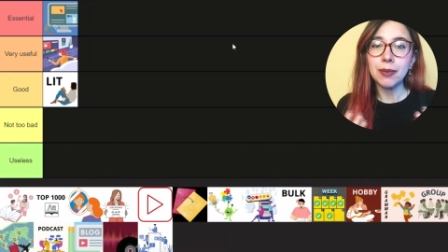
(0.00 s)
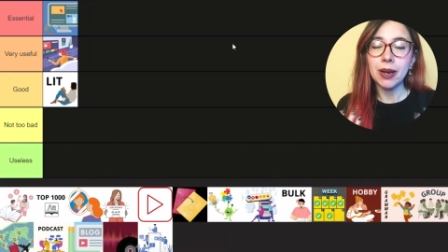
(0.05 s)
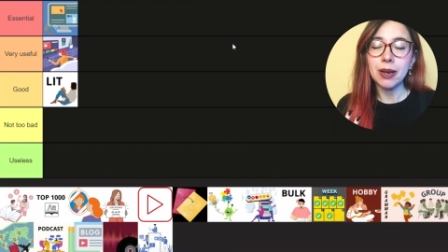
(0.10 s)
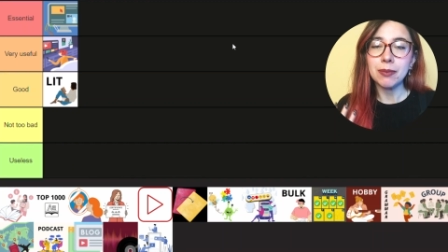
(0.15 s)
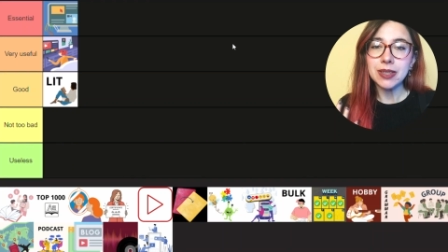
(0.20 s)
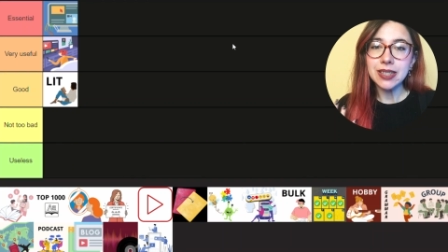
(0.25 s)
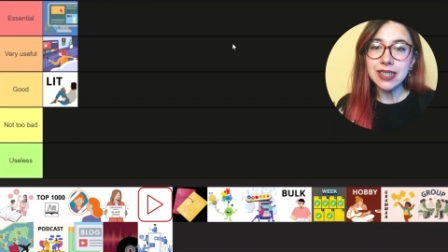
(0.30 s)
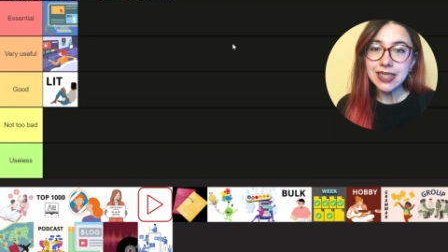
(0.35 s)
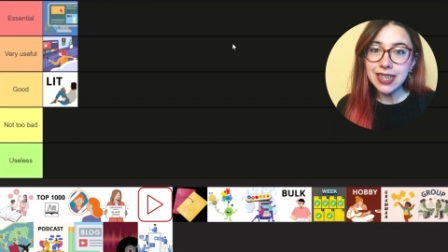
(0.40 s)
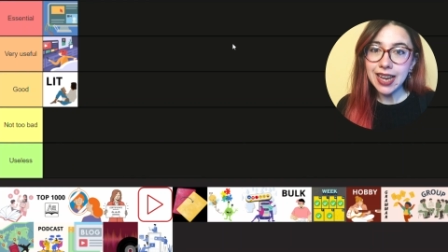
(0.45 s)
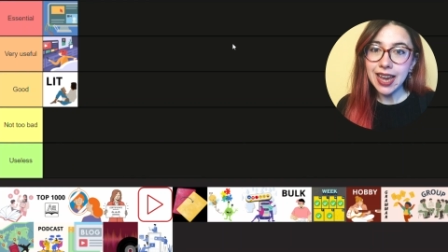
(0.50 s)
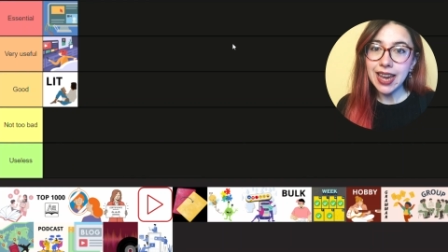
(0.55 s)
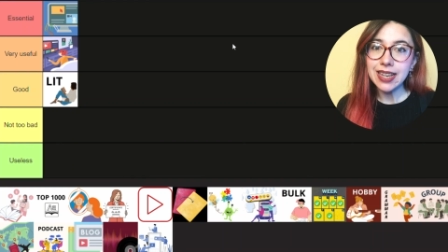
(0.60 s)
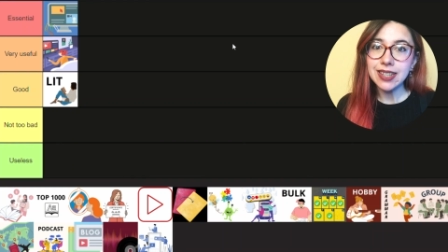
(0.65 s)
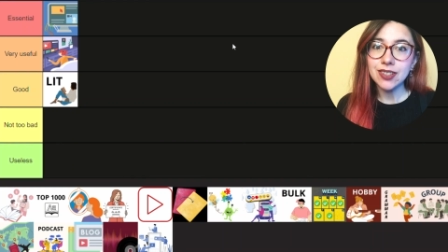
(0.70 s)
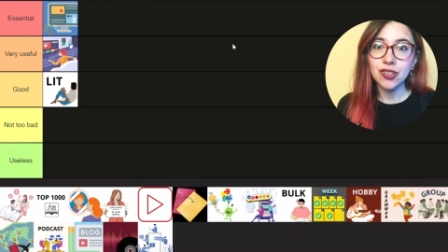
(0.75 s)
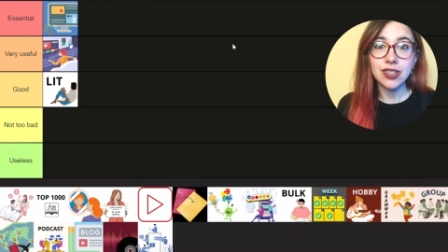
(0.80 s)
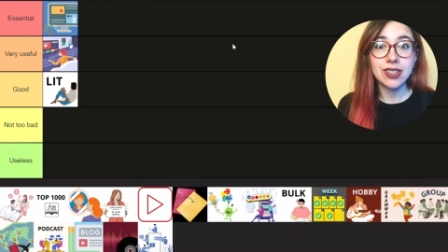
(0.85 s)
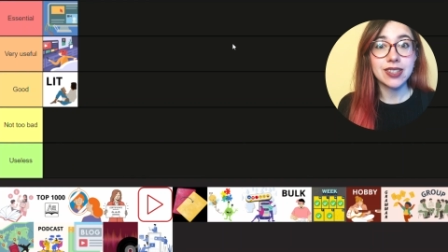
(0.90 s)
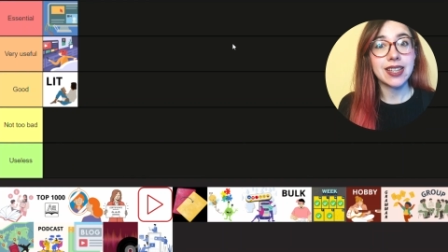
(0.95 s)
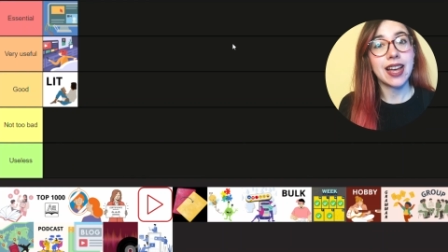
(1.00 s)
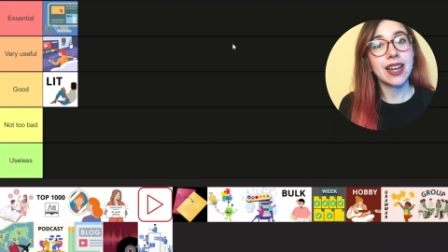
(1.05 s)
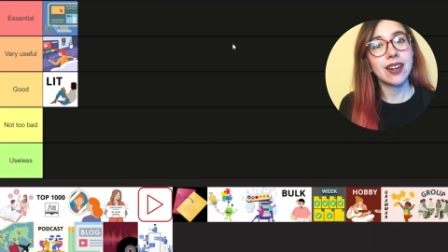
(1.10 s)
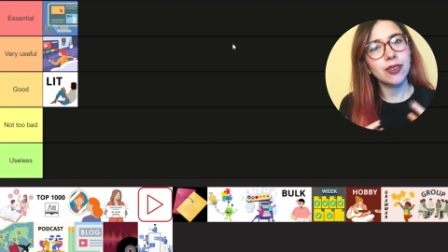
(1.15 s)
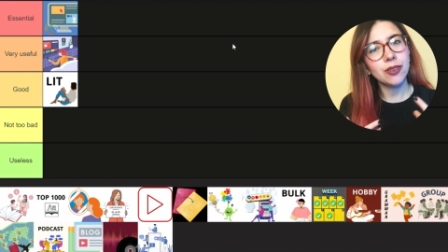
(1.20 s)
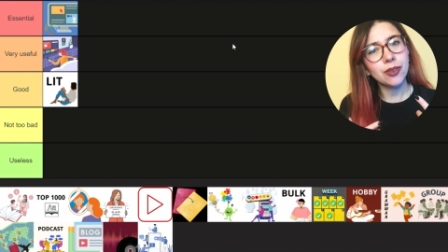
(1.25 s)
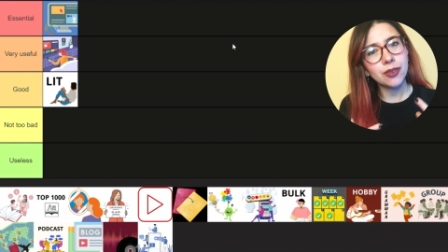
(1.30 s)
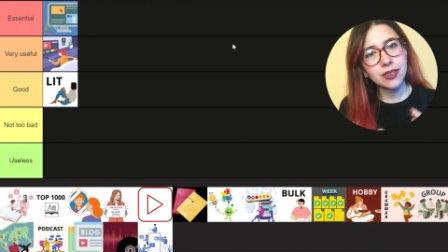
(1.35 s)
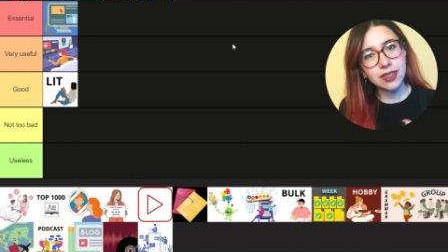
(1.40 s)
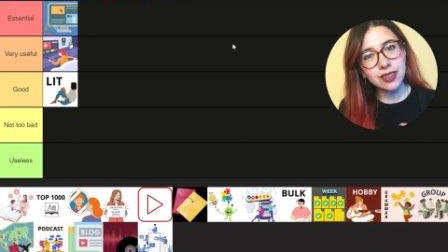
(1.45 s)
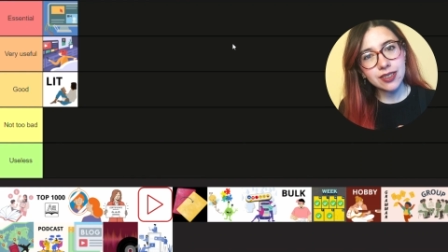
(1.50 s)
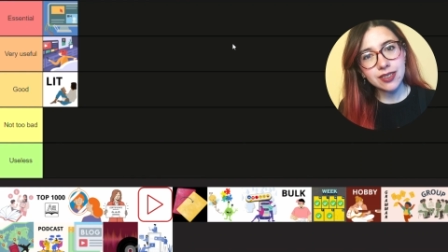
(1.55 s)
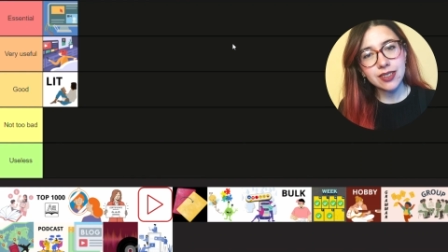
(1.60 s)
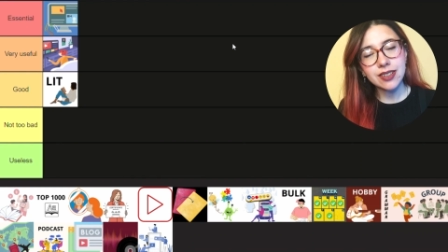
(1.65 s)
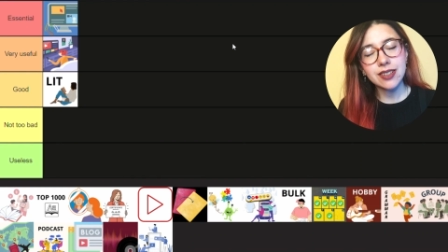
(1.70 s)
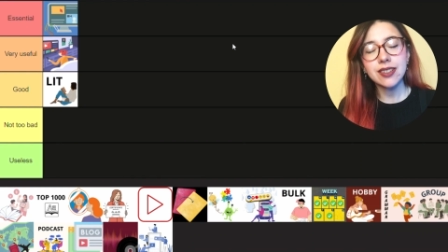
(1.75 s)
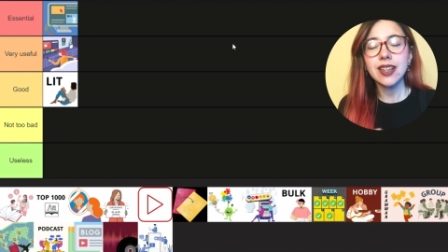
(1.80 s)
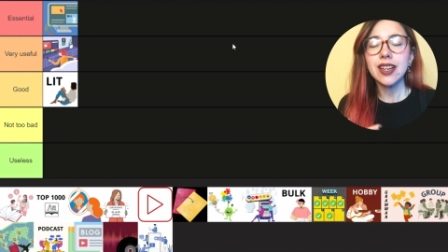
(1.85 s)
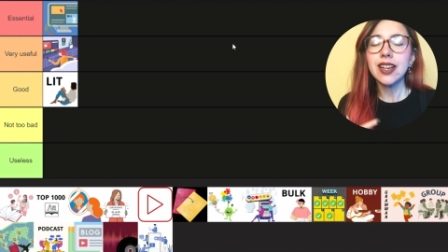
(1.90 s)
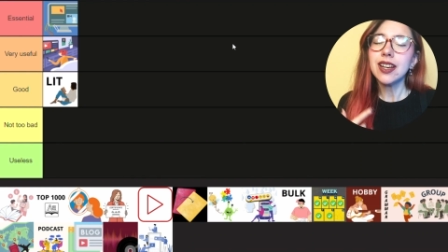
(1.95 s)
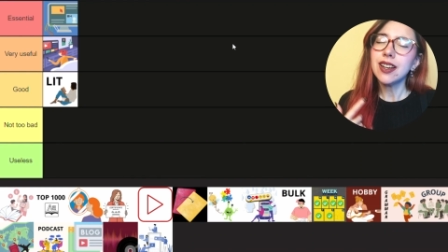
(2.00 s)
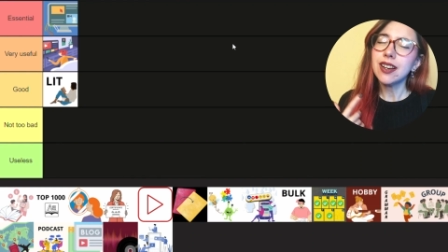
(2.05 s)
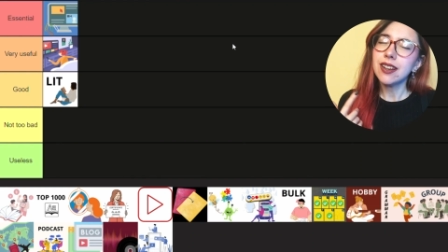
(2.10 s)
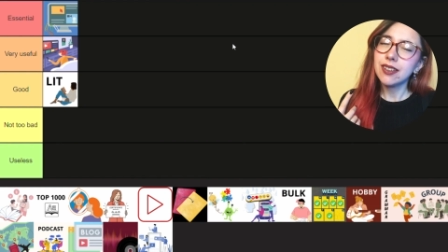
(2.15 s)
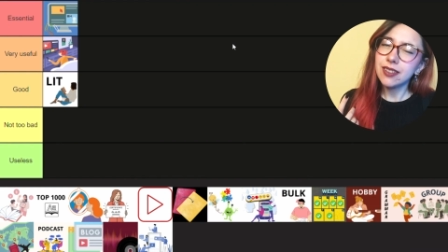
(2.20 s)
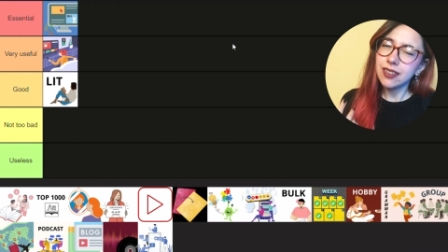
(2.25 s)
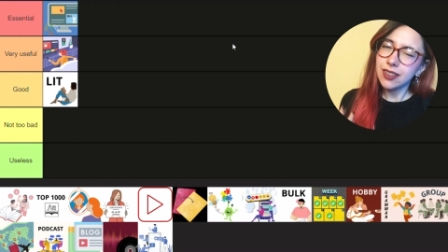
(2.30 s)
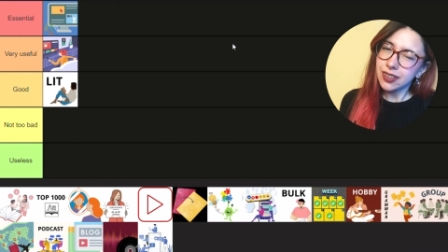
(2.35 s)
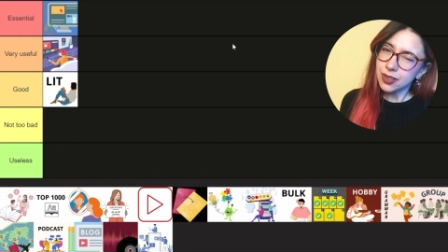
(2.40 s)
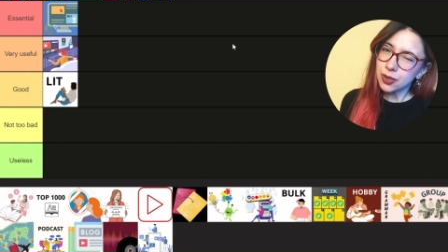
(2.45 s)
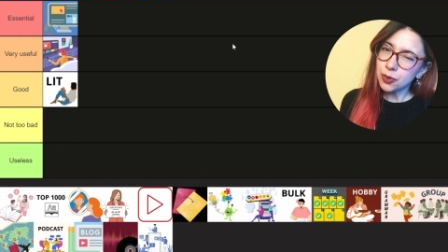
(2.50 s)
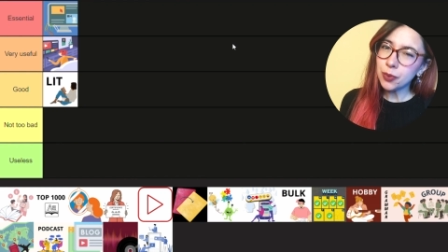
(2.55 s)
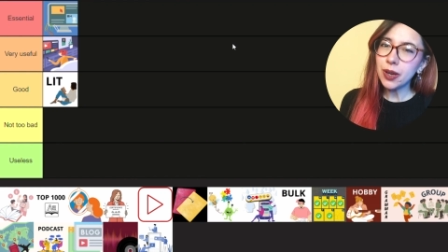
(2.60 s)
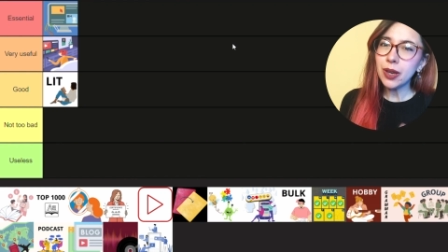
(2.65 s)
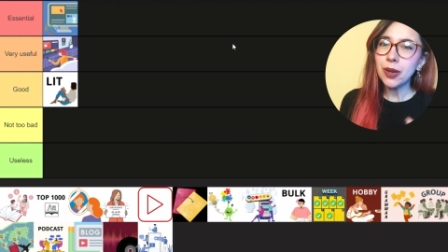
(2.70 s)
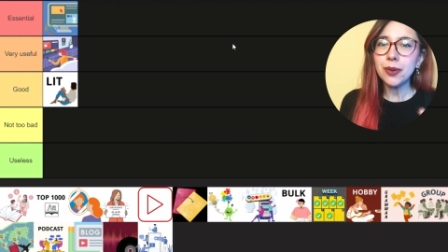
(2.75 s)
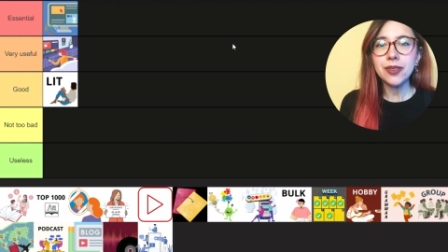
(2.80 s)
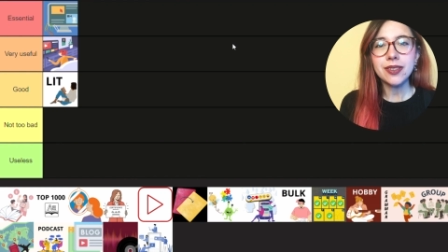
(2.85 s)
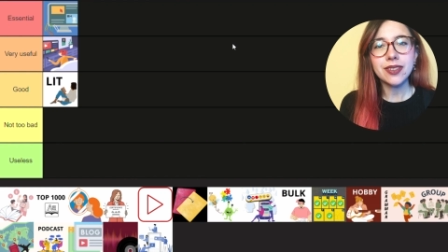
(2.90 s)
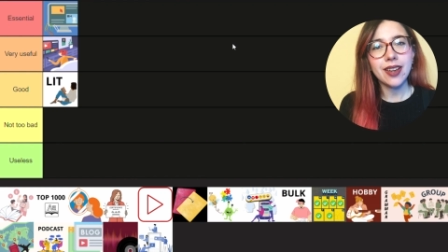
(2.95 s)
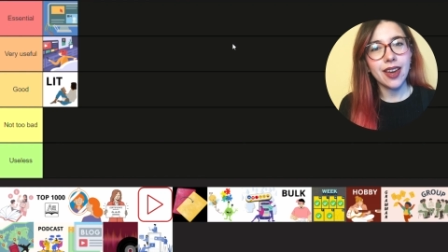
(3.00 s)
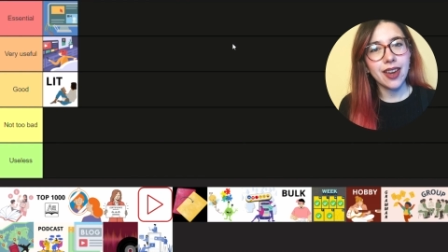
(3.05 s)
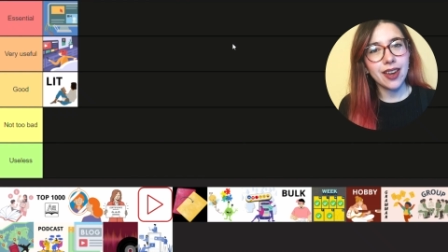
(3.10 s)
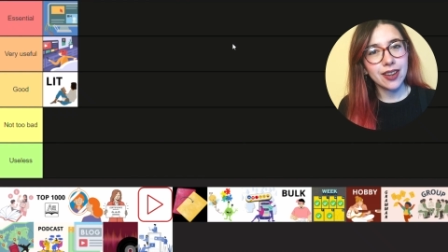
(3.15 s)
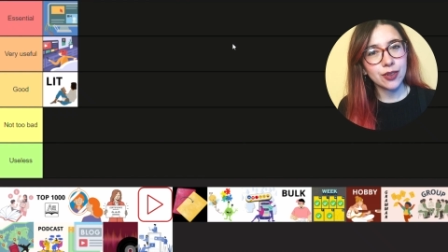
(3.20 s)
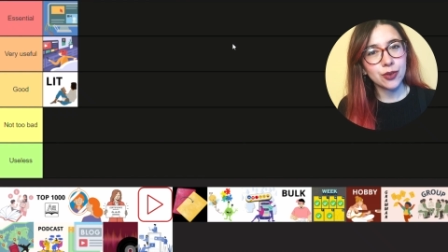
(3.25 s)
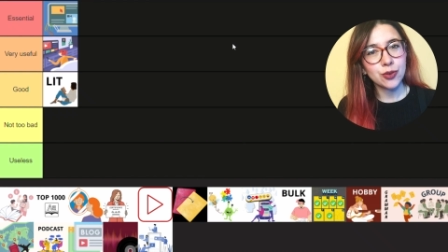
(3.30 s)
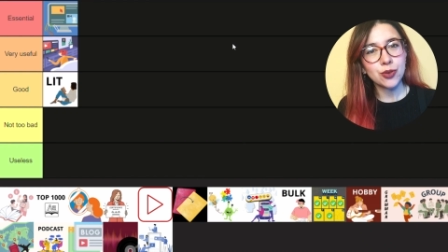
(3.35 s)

my mistakes. She said, oh, this is not the way you say it.